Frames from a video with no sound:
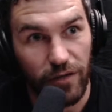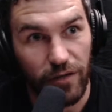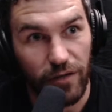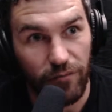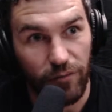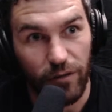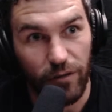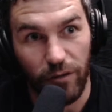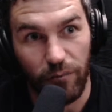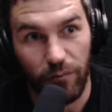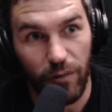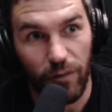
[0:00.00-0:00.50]
you
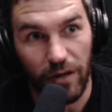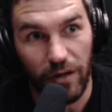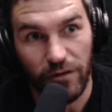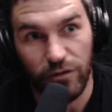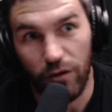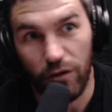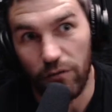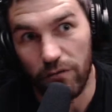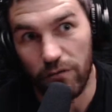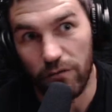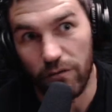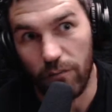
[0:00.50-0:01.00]
didn't make
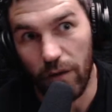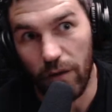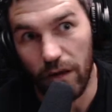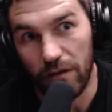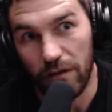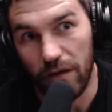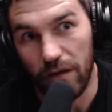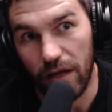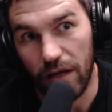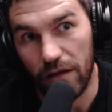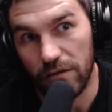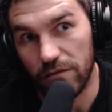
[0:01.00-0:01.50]
jokes about
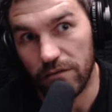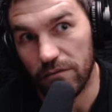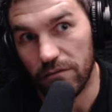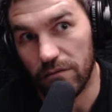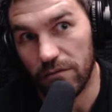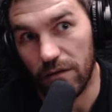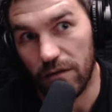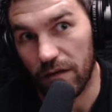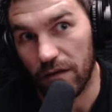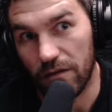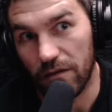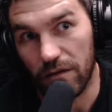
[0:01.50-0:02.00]
that
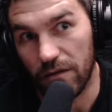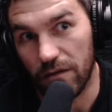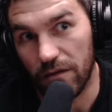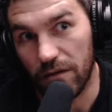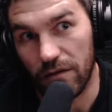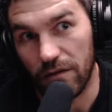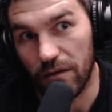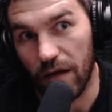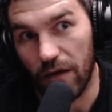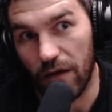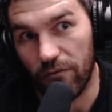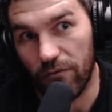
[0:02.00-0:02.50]
because it's
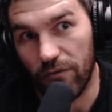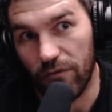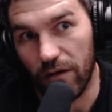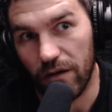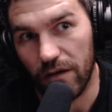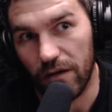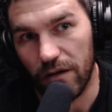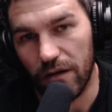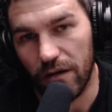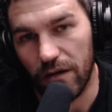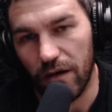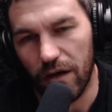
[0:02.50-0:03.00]
not
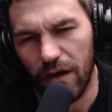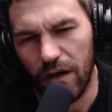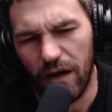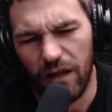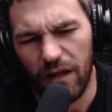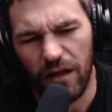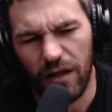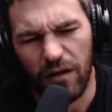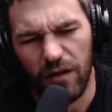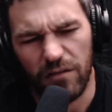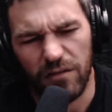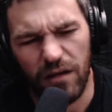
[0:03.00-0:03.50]
funny.
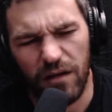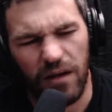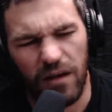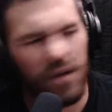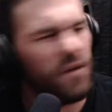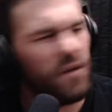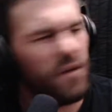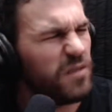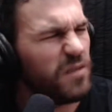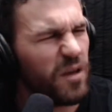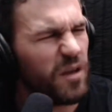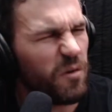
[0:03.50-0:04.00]
And I was like,
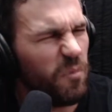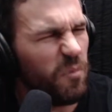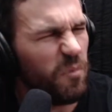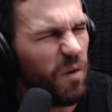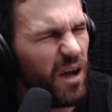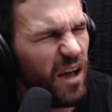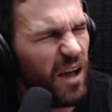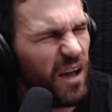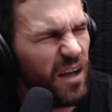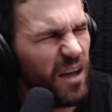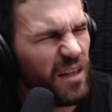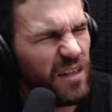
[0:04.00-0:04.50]

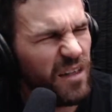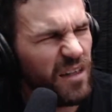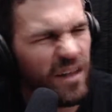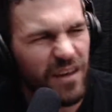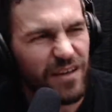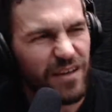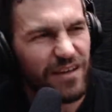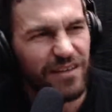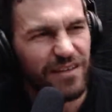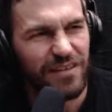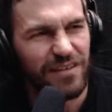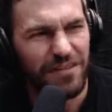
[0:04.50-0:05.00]
what?
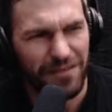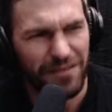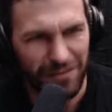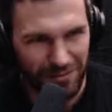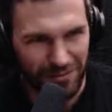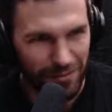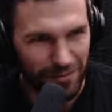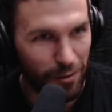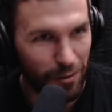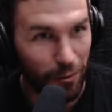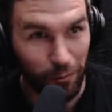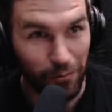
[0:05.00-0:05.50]
Because this is
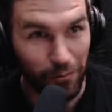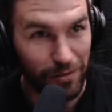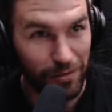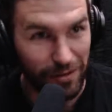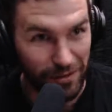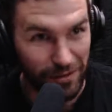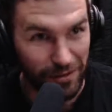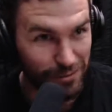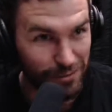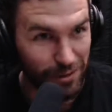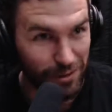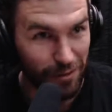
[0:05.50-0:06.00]
totally a
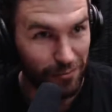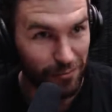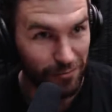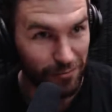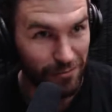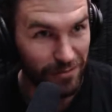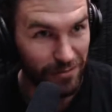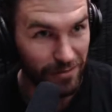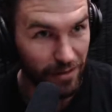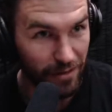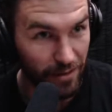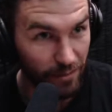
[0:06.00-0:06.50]
joke.
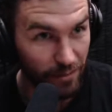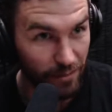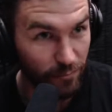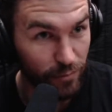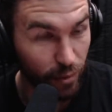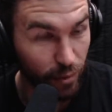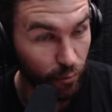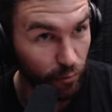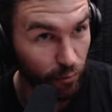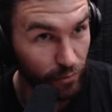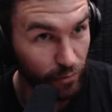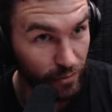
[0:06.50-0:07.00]
Like I'm
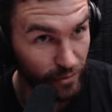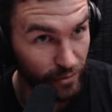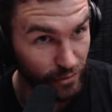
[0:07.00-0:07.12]
totally joking.